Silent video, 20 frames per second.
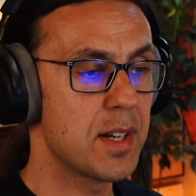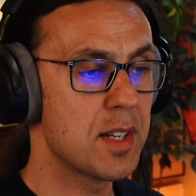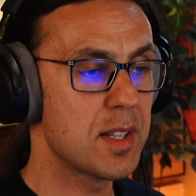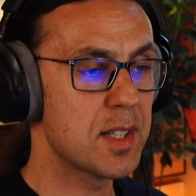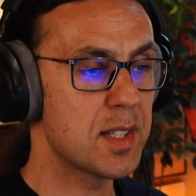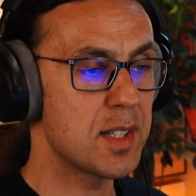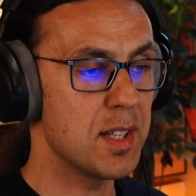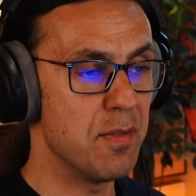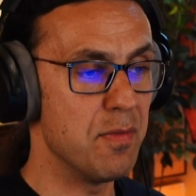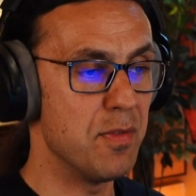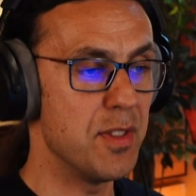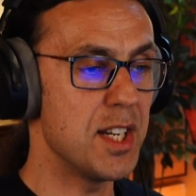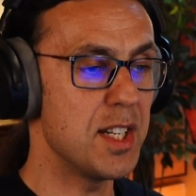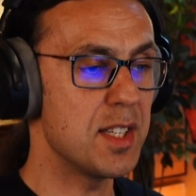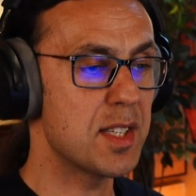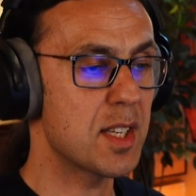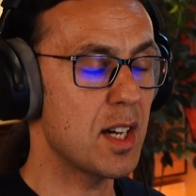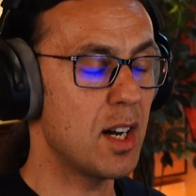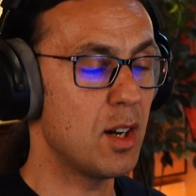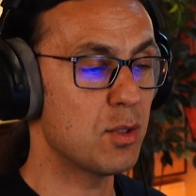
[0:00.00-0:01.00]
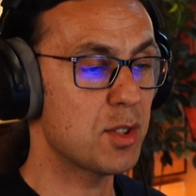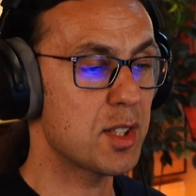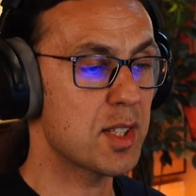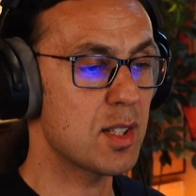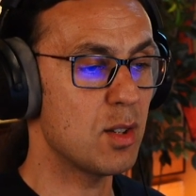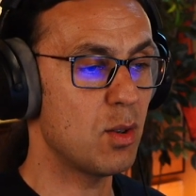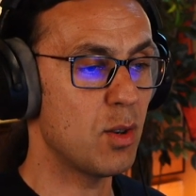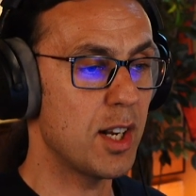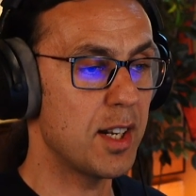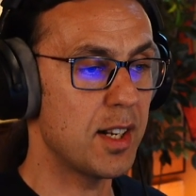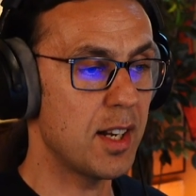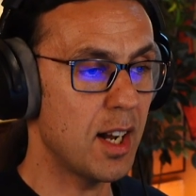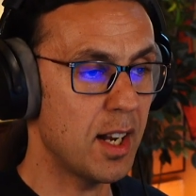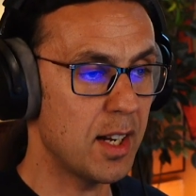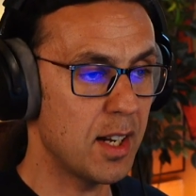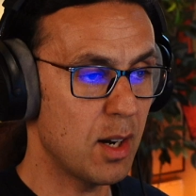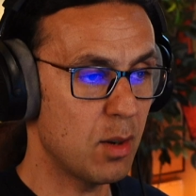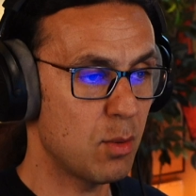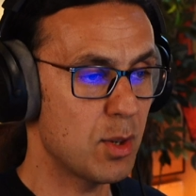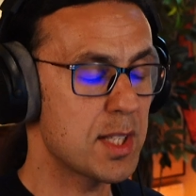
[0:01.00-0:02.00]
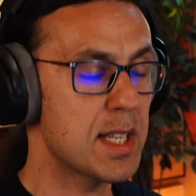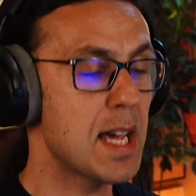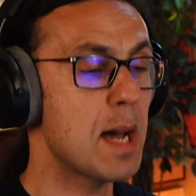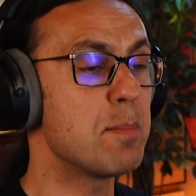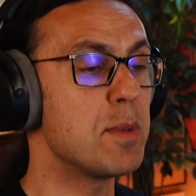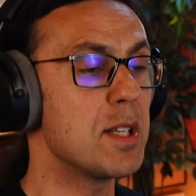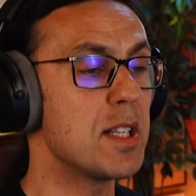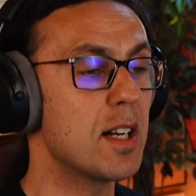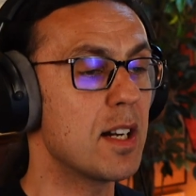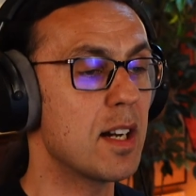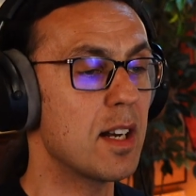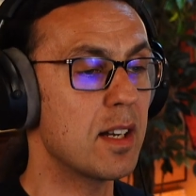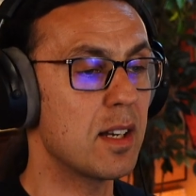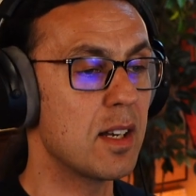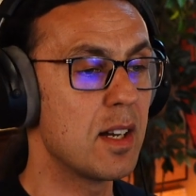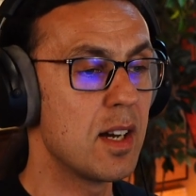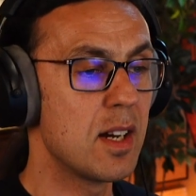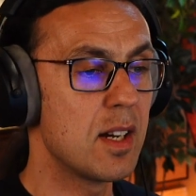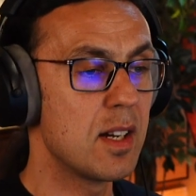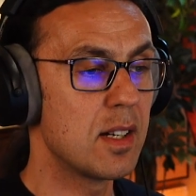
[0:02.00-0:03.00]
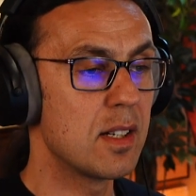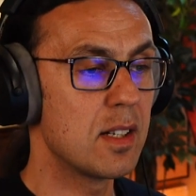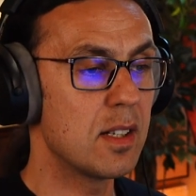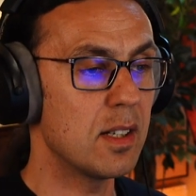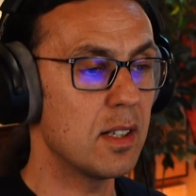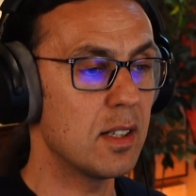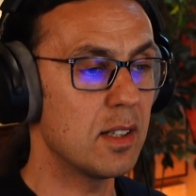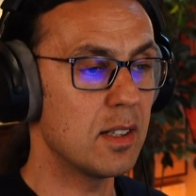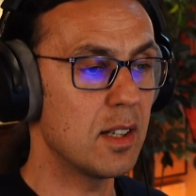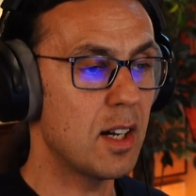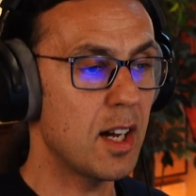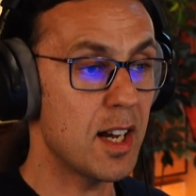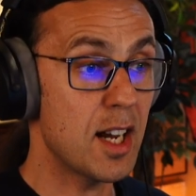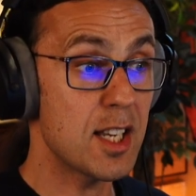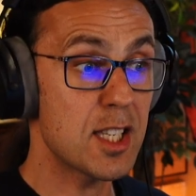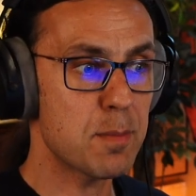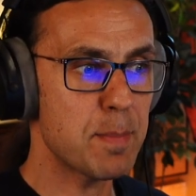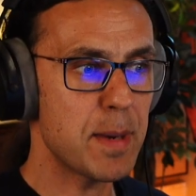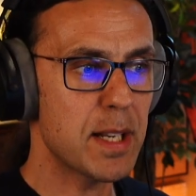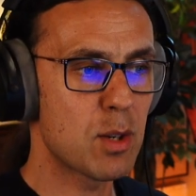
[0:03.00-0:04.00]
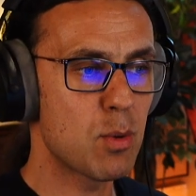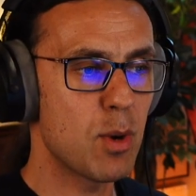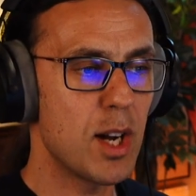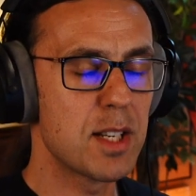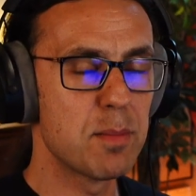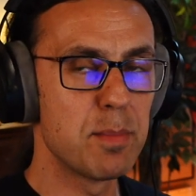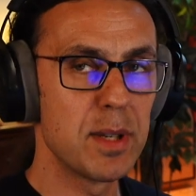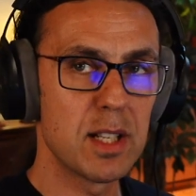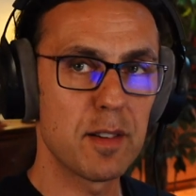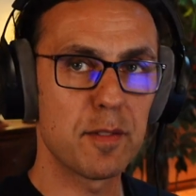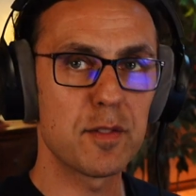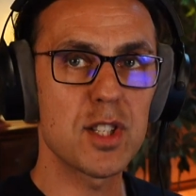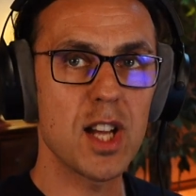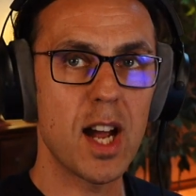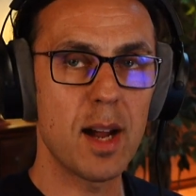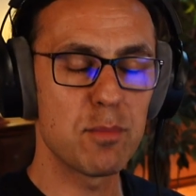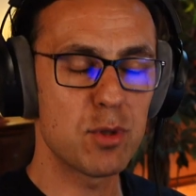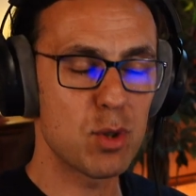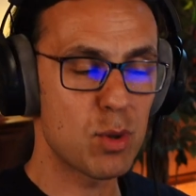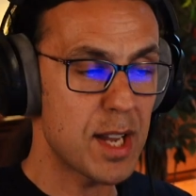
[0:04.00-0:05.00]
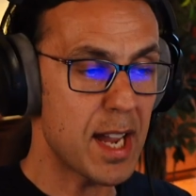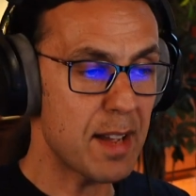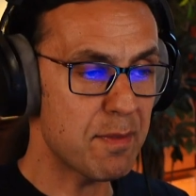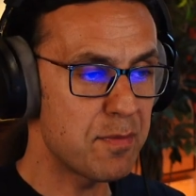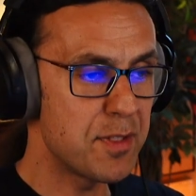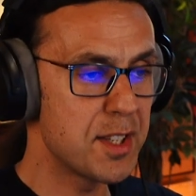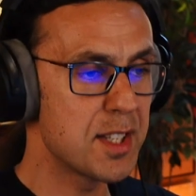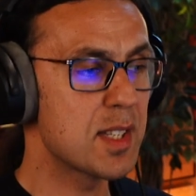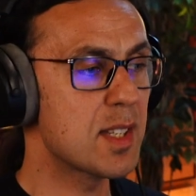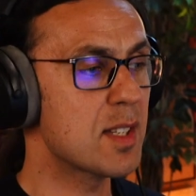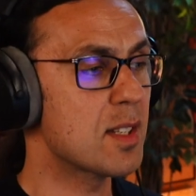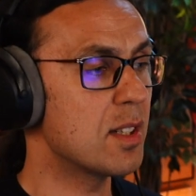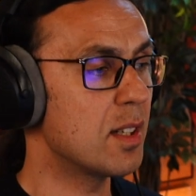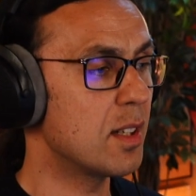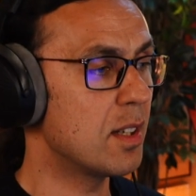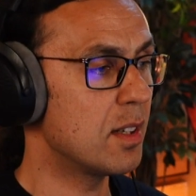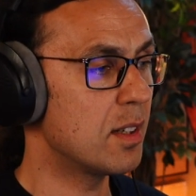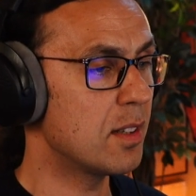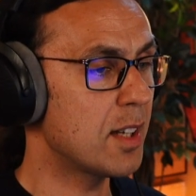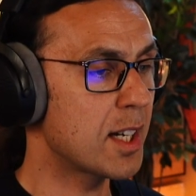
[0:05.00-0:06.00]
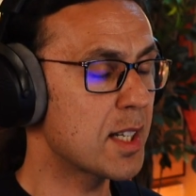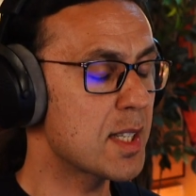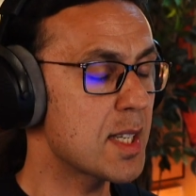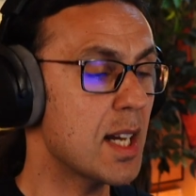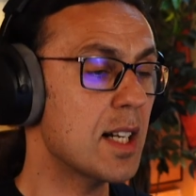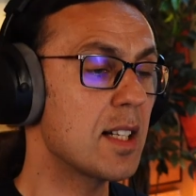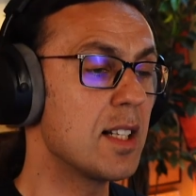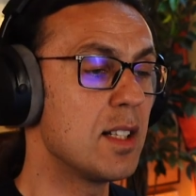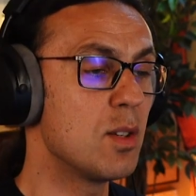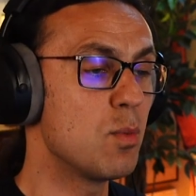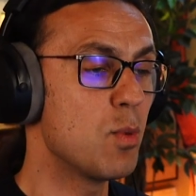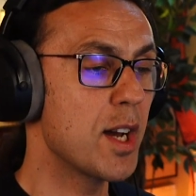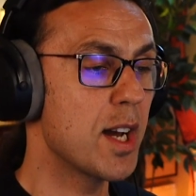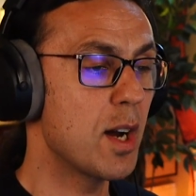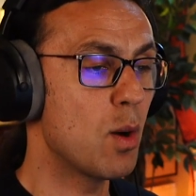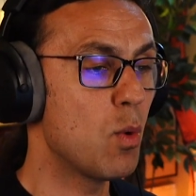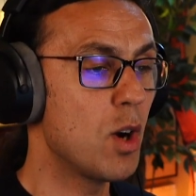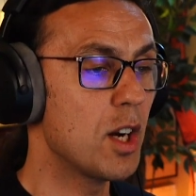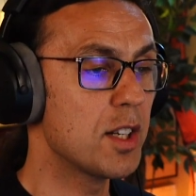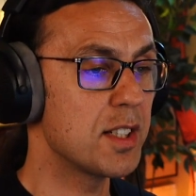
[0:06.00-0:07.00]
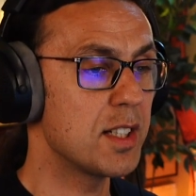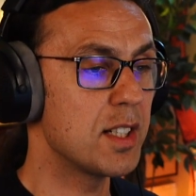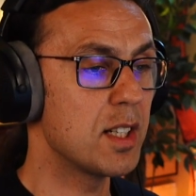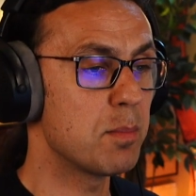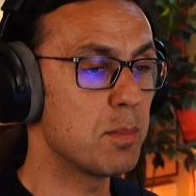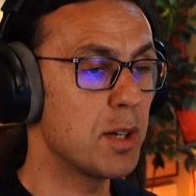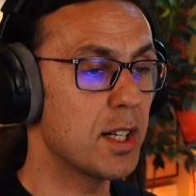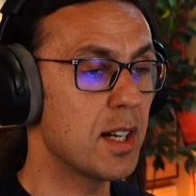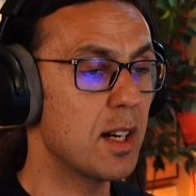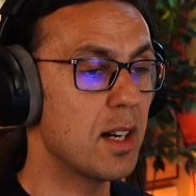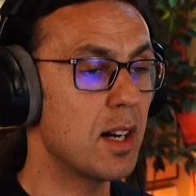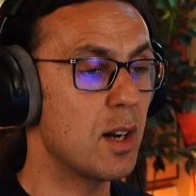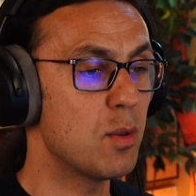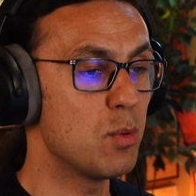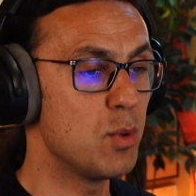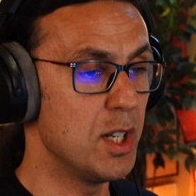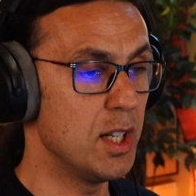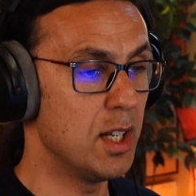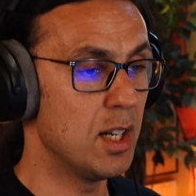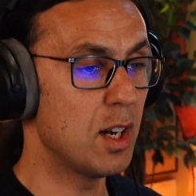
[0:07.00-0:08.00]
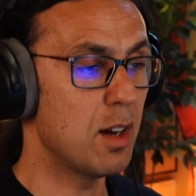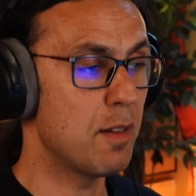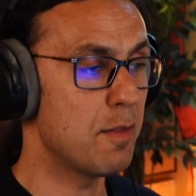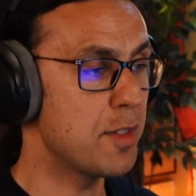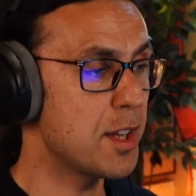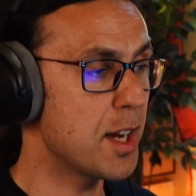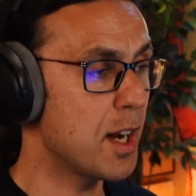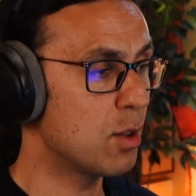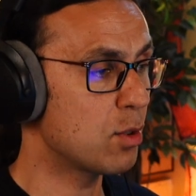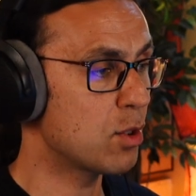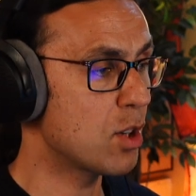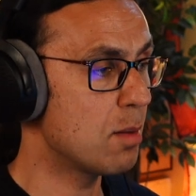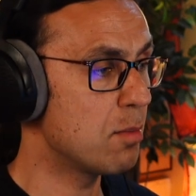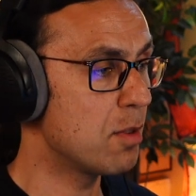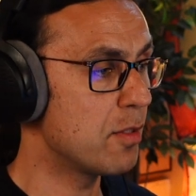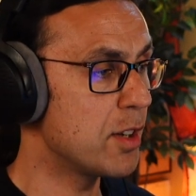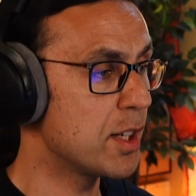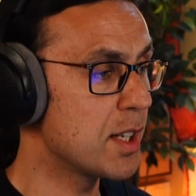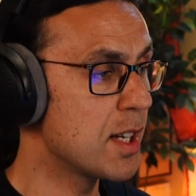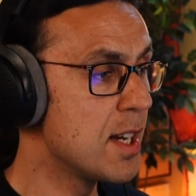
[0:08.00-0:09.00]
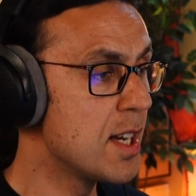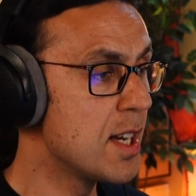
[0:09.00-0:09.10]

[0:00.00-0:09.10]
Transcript: synthy sounds. So and I was happy that I spent quite a bit of time to get this exactly the way I wanted it, but I really love the outcome of it.